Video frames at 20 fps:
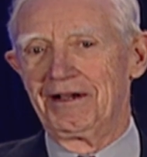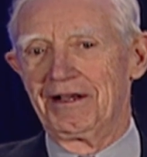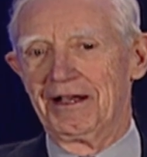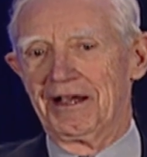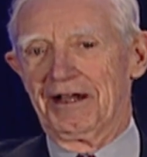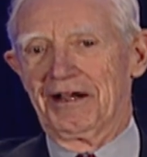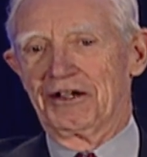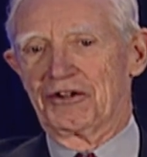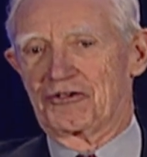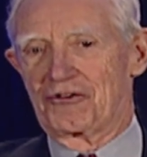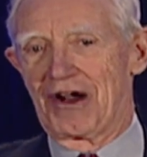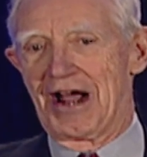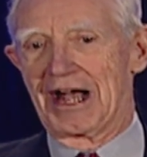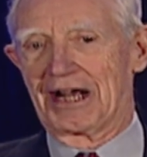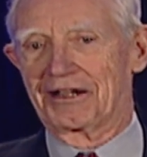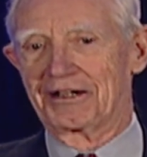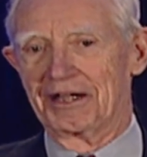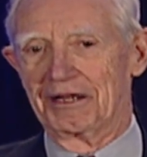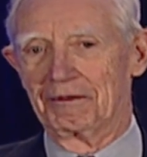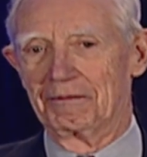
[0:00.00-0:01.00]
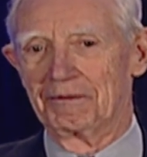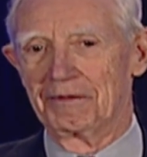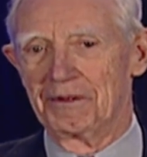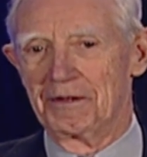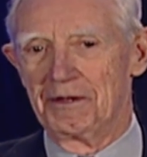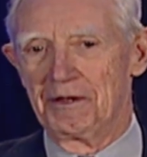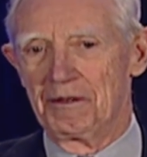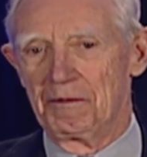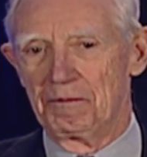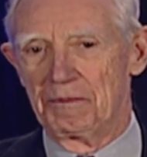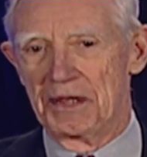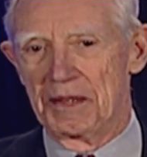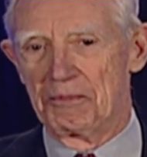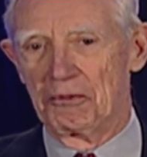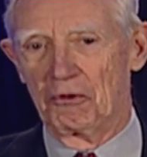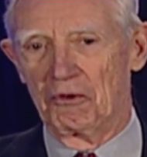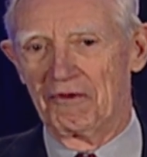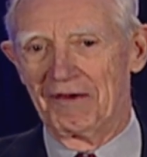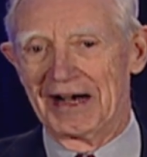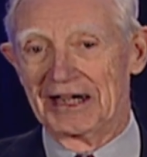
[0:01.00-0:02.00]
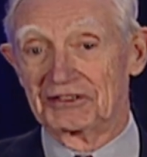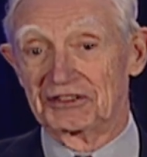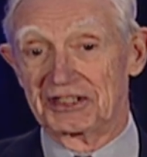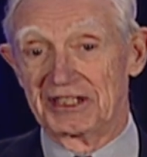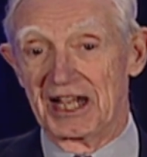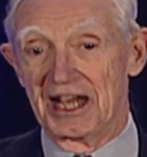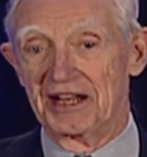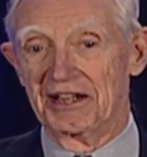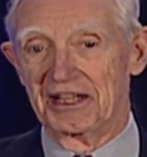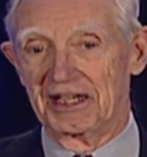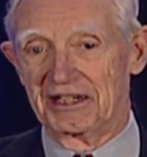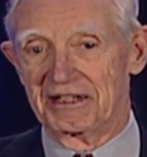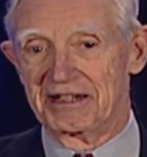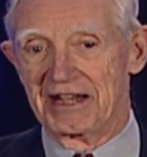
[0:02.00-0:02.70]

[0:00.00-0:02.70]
in attracting people of outstanding